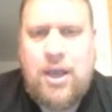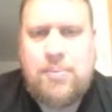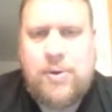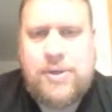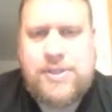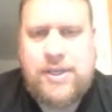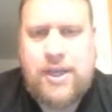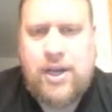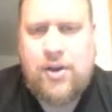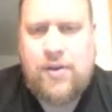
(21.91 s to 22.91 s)
But we see
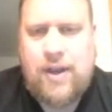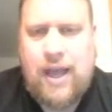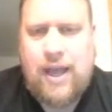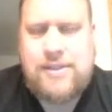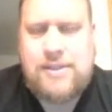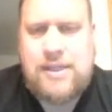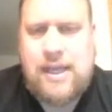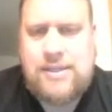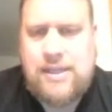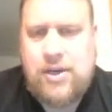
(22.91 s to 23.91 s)
here that x is
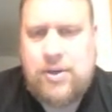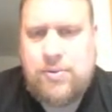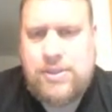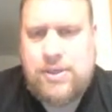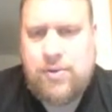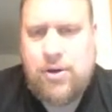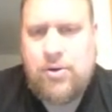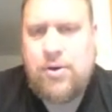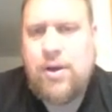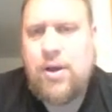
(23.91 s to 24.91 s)
less than or equal to 0,
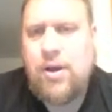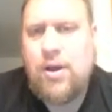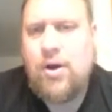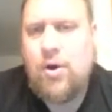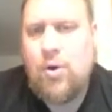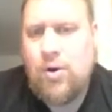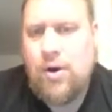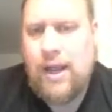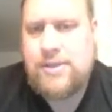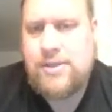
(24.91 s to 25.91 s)
or
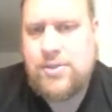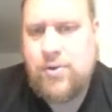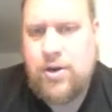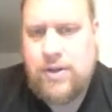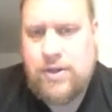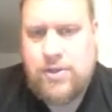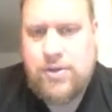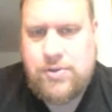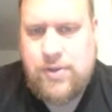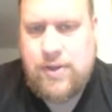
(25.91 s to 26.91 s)
x is greater than
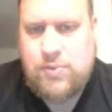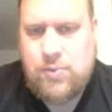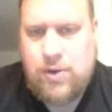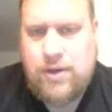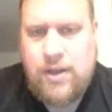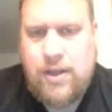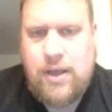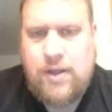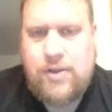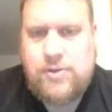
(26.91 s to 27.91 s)
2. So that's one.
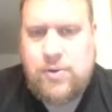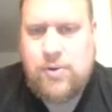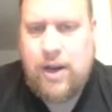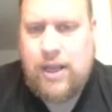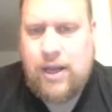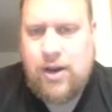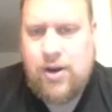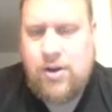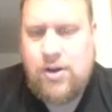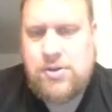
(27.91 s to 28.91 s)
This one right
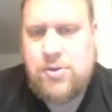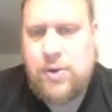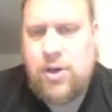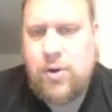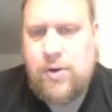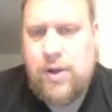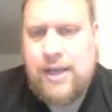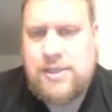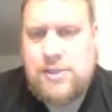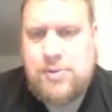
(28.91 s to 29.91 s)
here, so we know
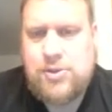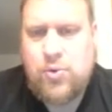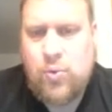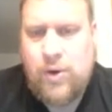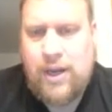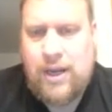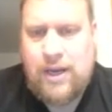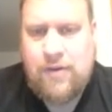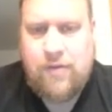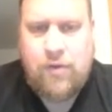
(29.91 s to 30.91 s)
x is
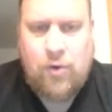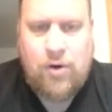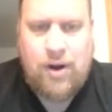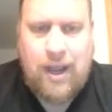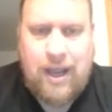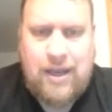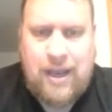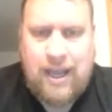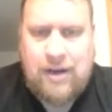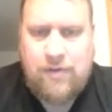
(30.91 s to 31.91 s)
between 4 and
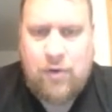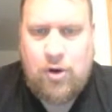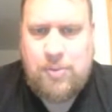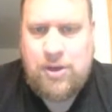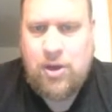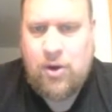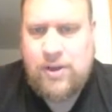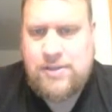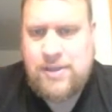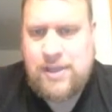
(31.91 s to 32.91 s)
-4, but
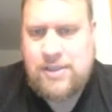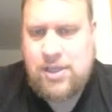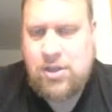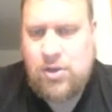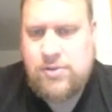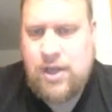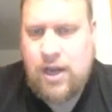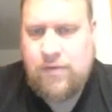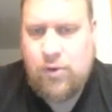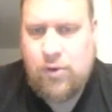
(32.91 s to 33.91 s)
notice it's a closed dot
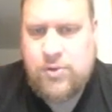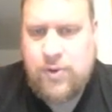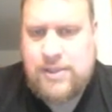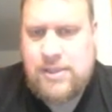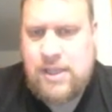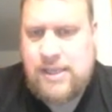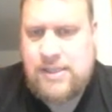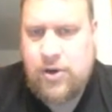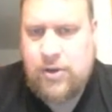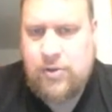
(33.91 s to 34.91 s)
at 4, so x is less
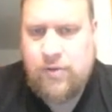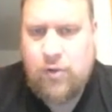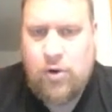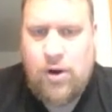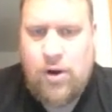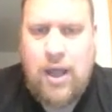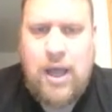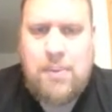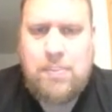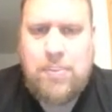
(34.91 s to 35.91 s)
than or equal to 4,
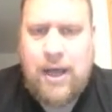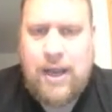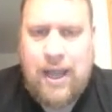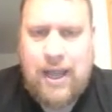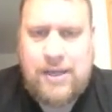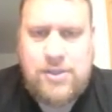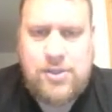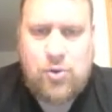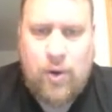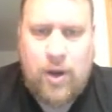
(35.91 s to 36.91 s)
but x is
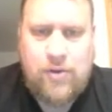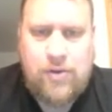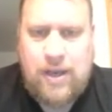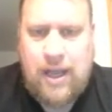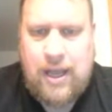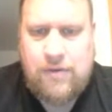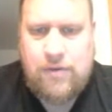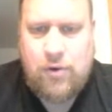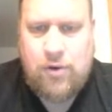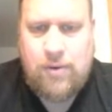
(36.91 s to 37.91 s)
greater than
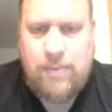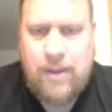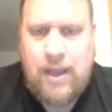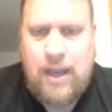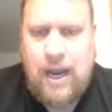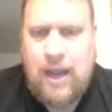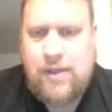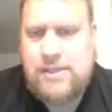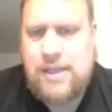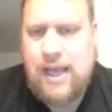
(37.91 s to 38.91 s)
-4. And
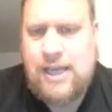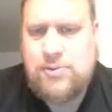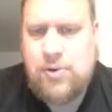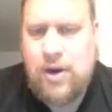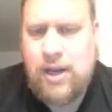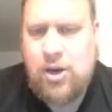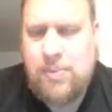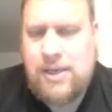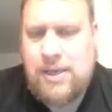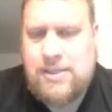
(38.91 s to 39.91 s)
then this last one right here,
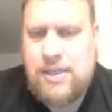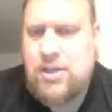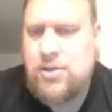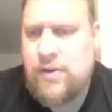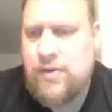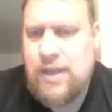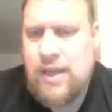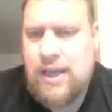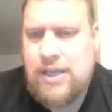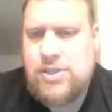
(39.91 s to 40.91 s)
because it includes
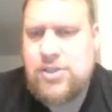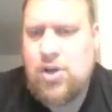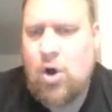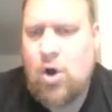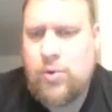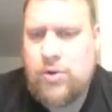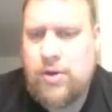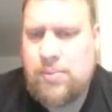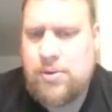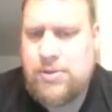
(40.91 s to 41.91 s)
everything, it's just all real
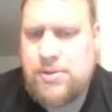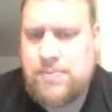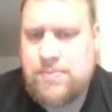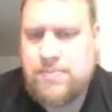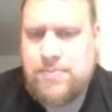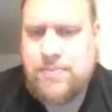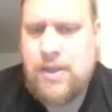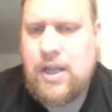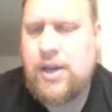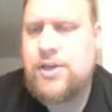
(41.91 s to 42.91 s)
numbers.
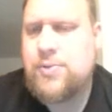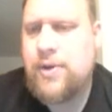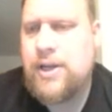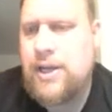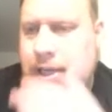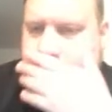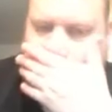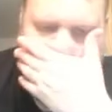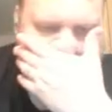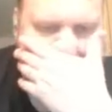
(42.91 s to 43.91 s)
Now here's where you're going to need some
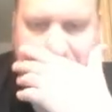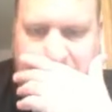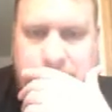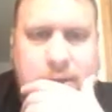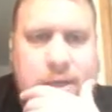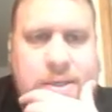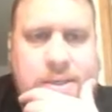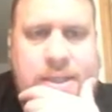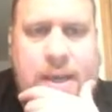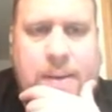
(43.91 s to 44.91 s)
notes too.
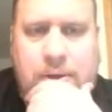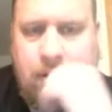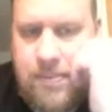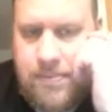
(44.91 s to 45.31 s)
Set builder.